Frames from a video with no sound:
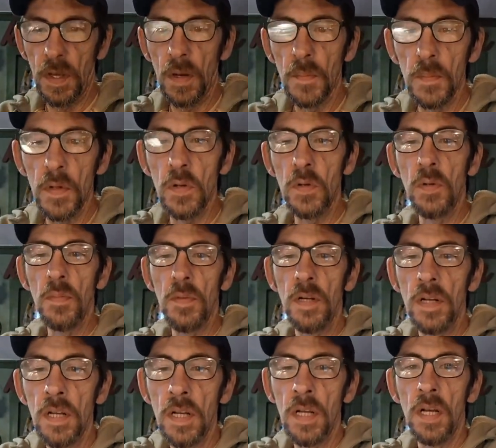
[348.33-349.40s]
Boom.
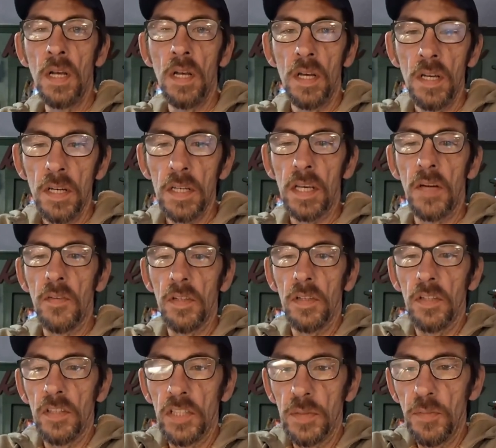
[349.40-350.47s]
Give it a
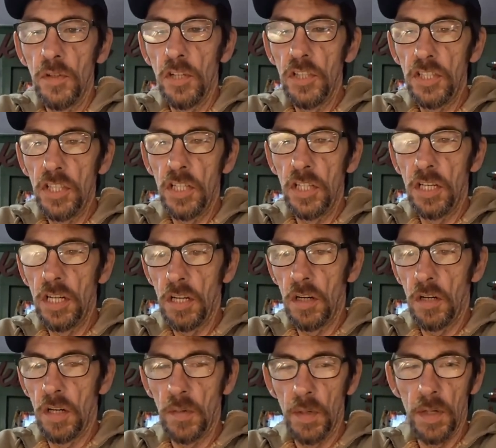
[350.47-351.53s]
little smudge
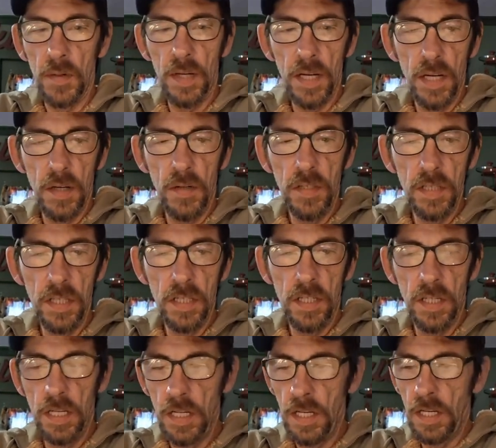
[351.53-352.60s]
all the way around.
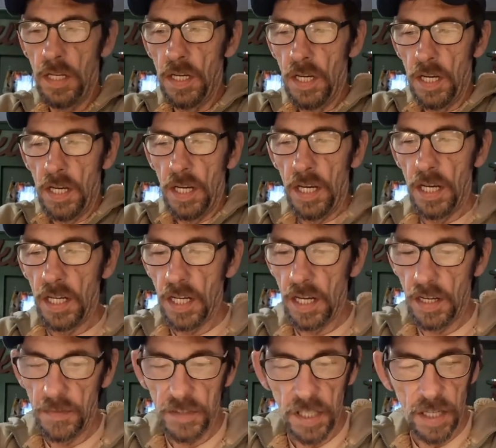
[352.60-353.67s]
And
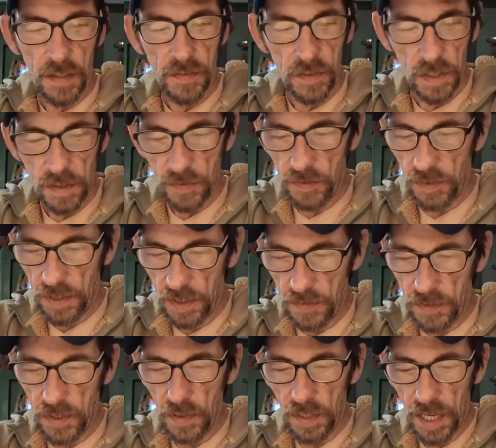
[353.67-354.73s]
yes, for
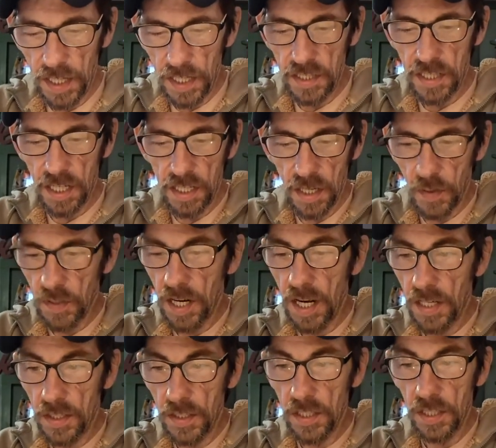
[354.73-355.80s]
you ladies that don't know how
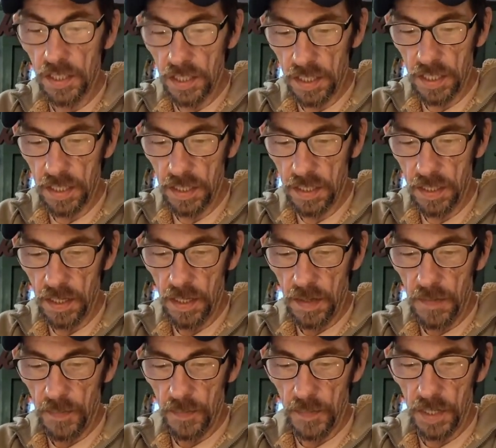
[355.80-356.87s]
to cook,
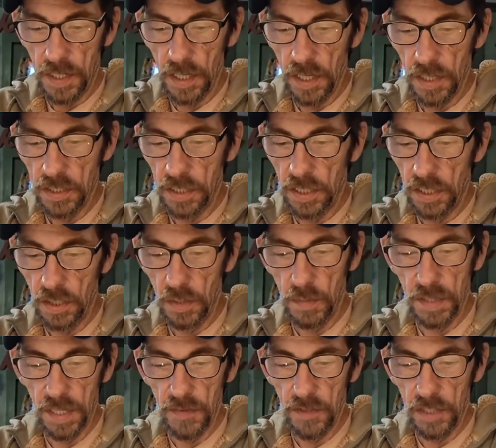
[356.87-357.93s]
because
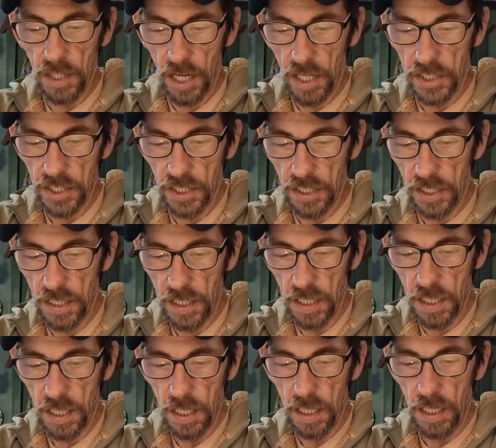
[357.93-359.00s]
nobody ever taught you,
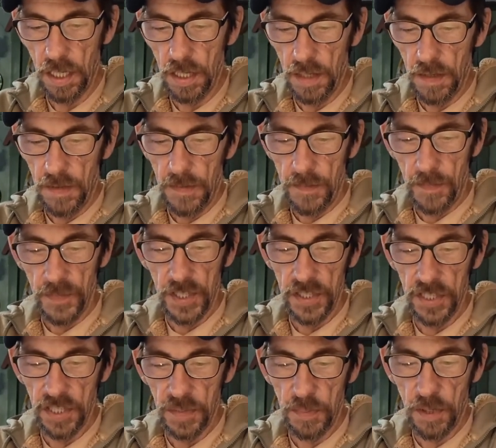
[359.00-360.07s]

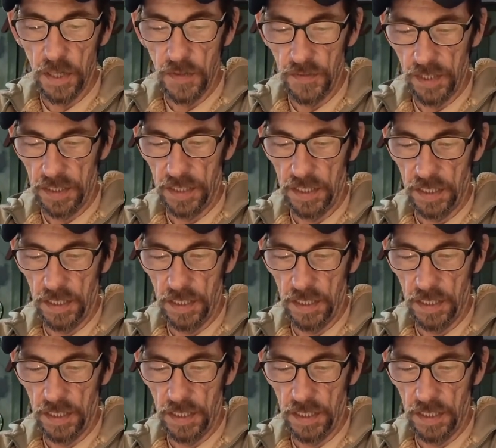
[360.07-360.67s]
this is perfect.